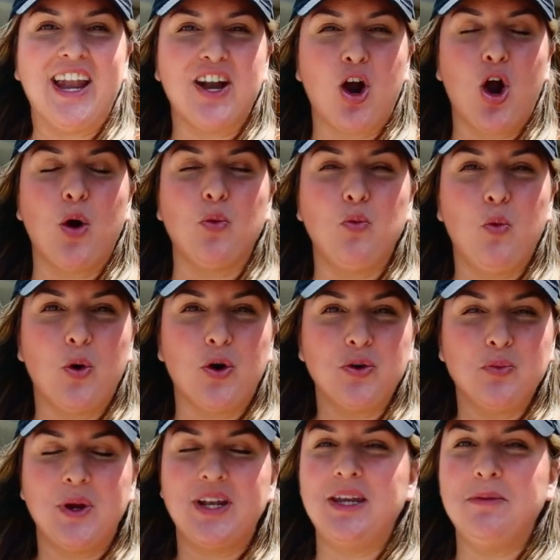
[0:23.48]
and our
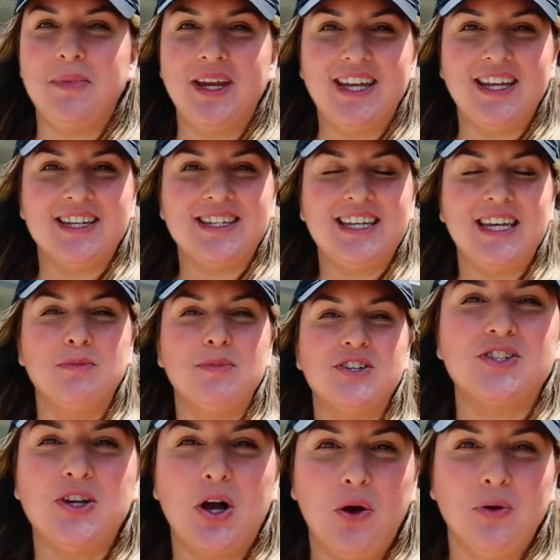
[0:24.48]
award-winning media
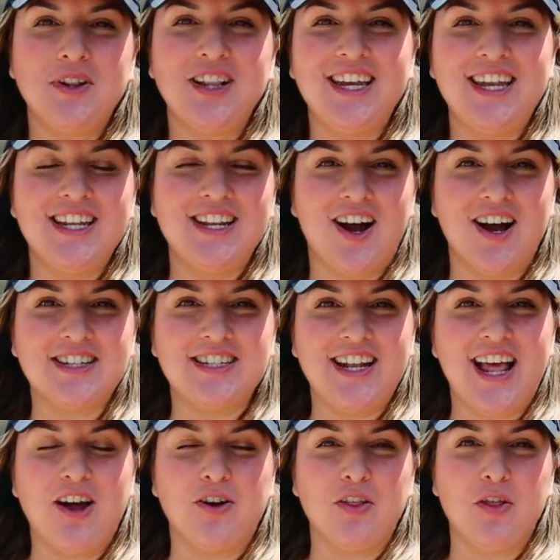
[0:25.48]
team totally
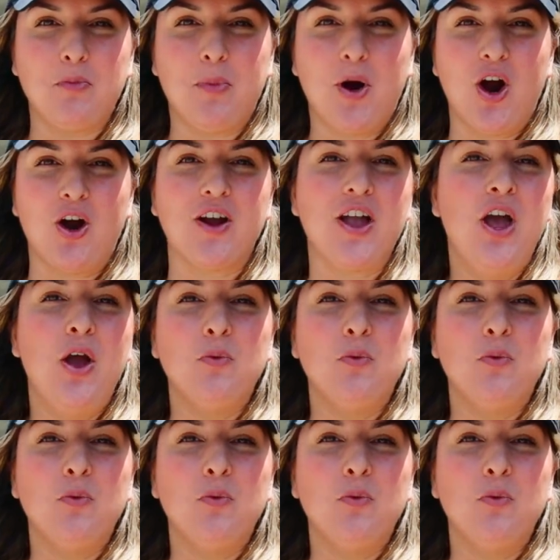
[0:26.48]
knocked it out of the park